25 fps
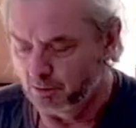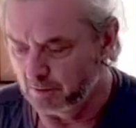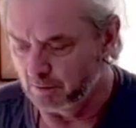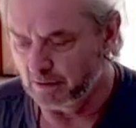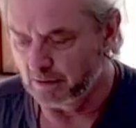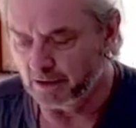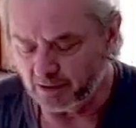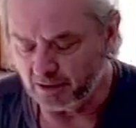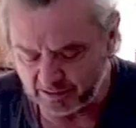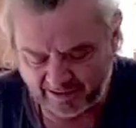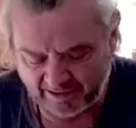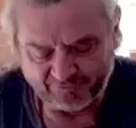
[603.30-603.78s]

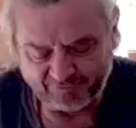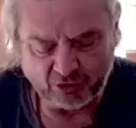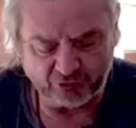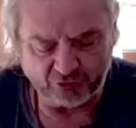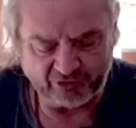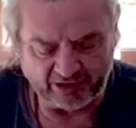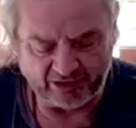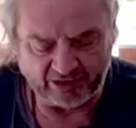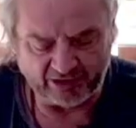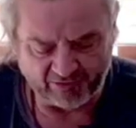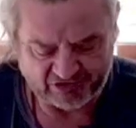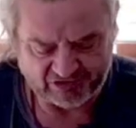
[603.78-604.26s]
Have a go
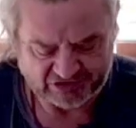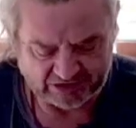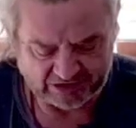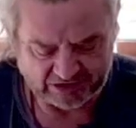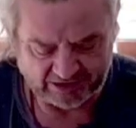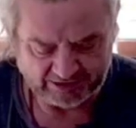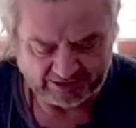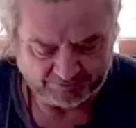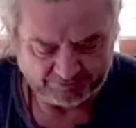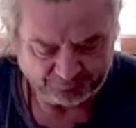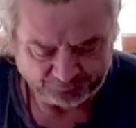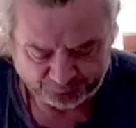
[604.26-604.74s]
on the other
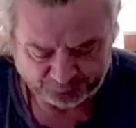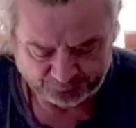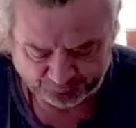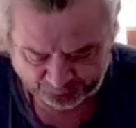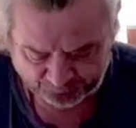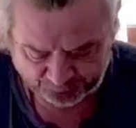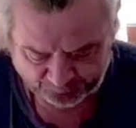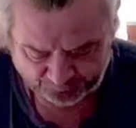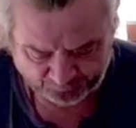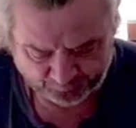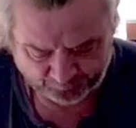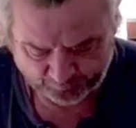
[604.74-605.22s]
side.
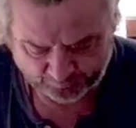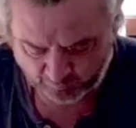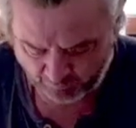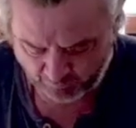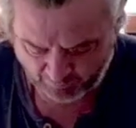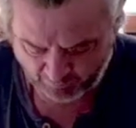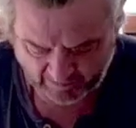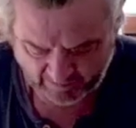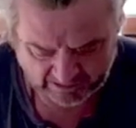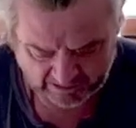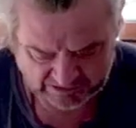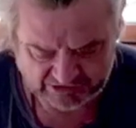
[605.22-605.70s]

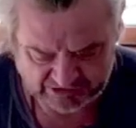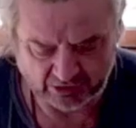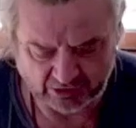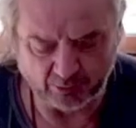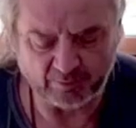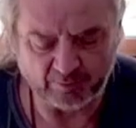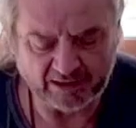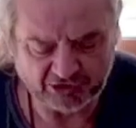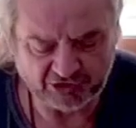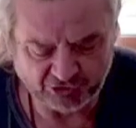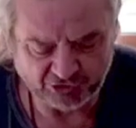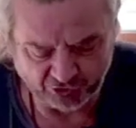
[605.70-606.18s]
So
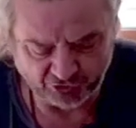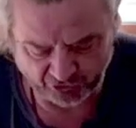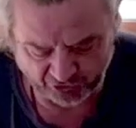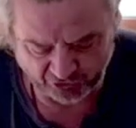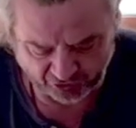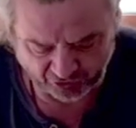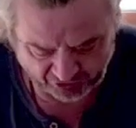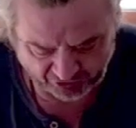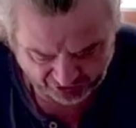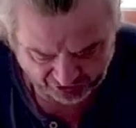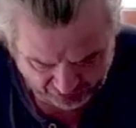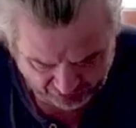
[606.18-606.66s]
make sure you're
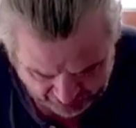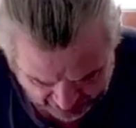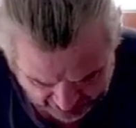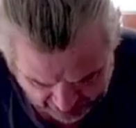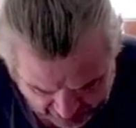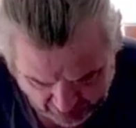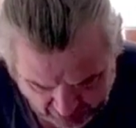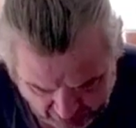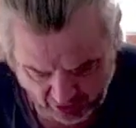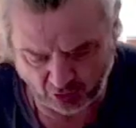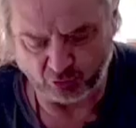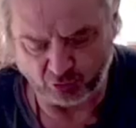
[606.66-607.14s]
not
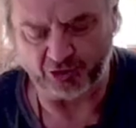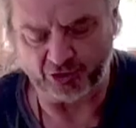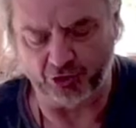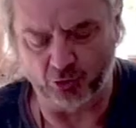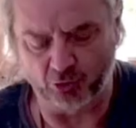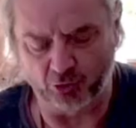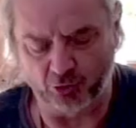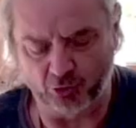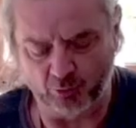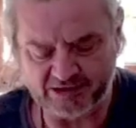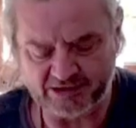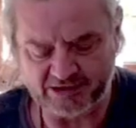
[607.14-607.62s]
holding
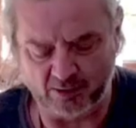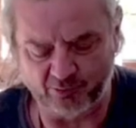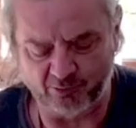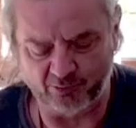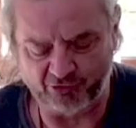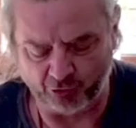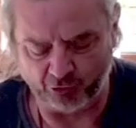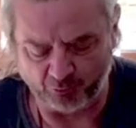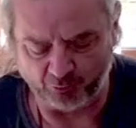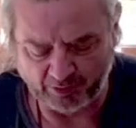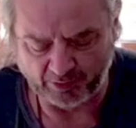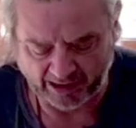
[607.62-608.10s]
your weight up
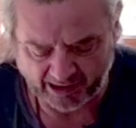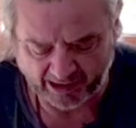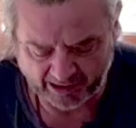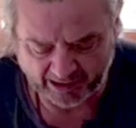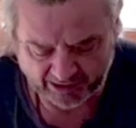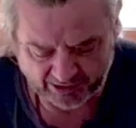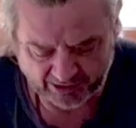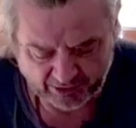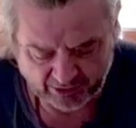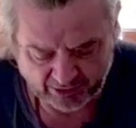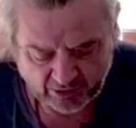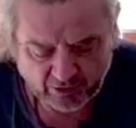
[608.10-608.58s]
with your
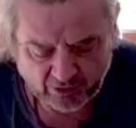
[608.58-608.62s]
back.